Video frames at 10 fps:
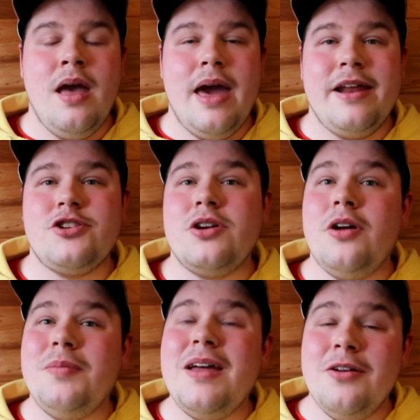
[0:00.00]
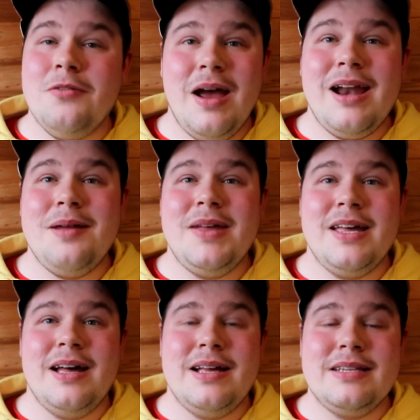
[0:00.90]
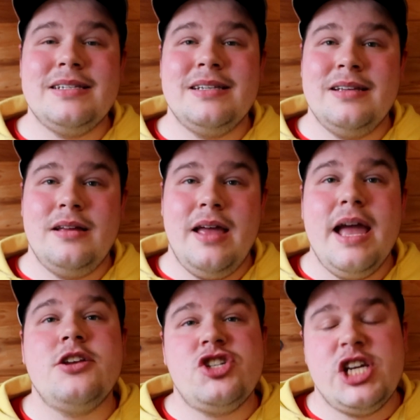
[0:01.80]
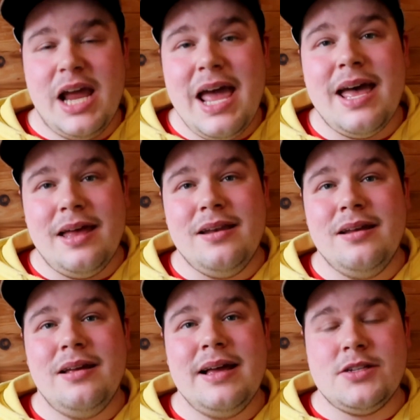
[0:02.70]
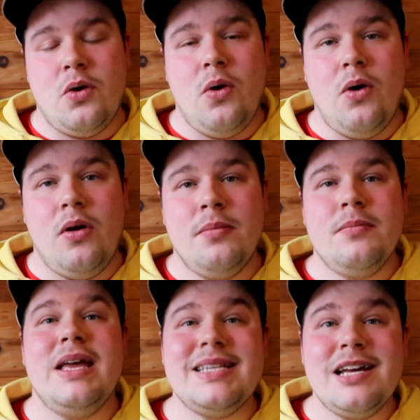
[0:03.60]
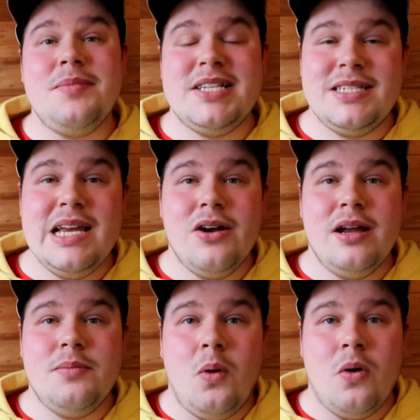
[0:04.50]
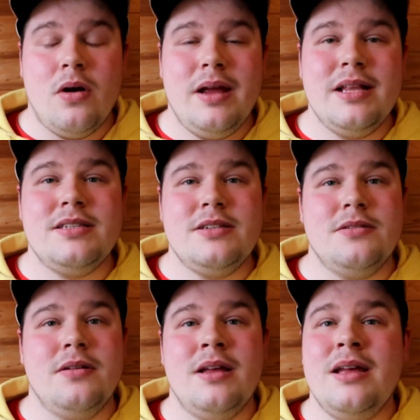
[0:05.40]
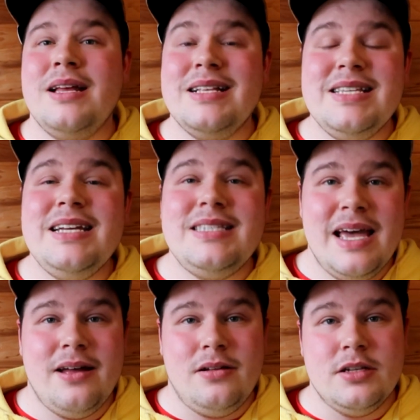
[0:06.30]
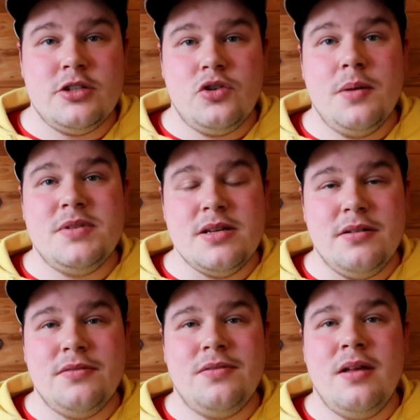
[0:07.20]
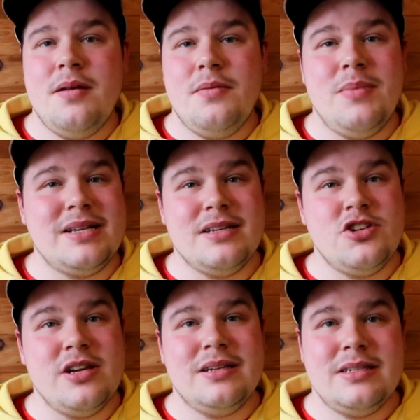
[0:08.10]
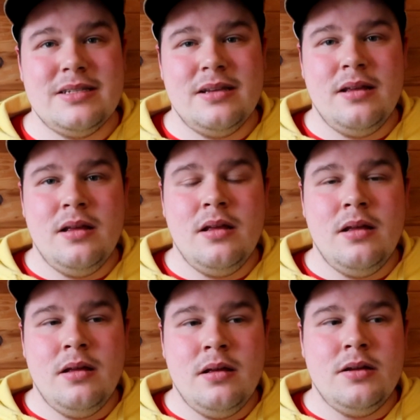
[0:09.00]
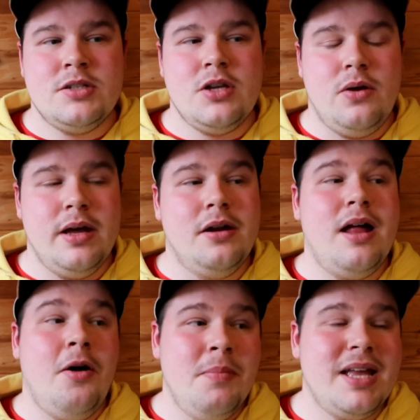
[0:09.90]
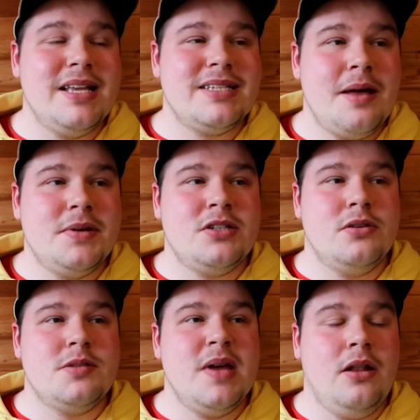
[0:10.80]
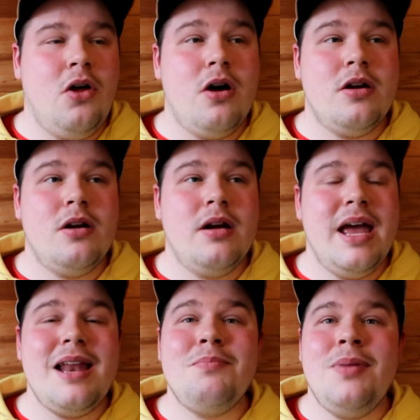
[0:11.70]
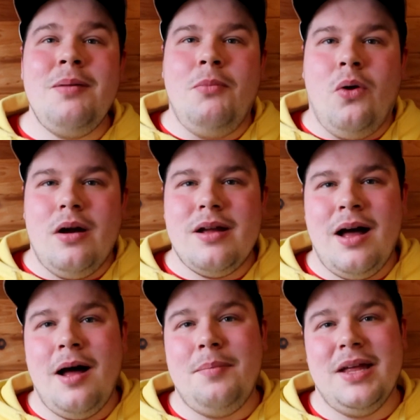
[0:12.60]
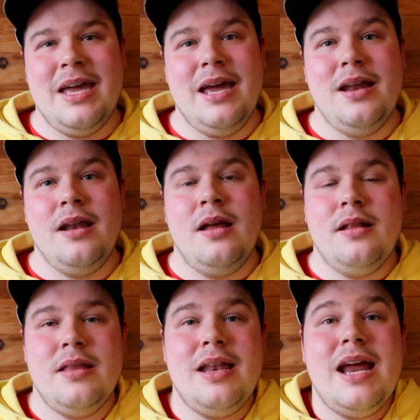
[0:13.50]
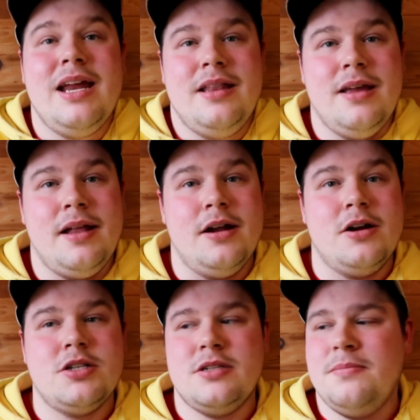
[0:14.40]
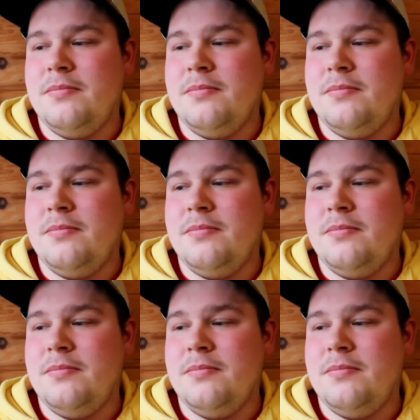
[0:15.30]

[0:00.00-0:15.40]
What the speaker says: And I sure hope that you're ready, because HGN, as a whole, is going to be steering more into detailed, descriptive messages. So it'll help make these episodes a bit longer and a bit more complicated than any of the others.